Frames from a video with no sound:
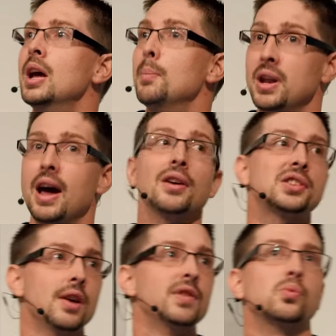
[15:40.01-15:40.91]
But Nano
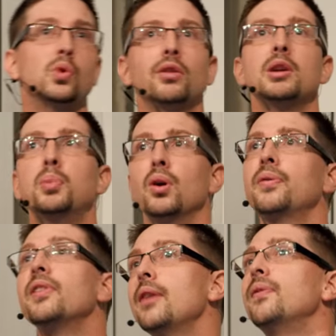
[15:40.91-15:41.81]
Server is really built
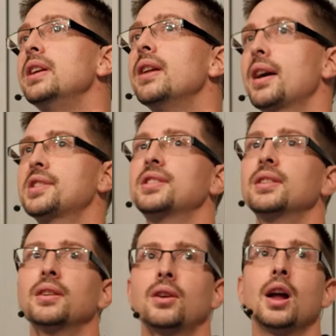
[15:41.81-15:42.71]
for that vNext
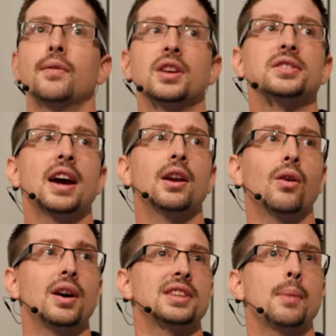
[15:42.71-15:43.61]
kind of
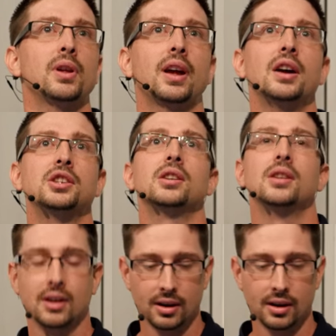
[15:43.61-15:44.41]
containerized application.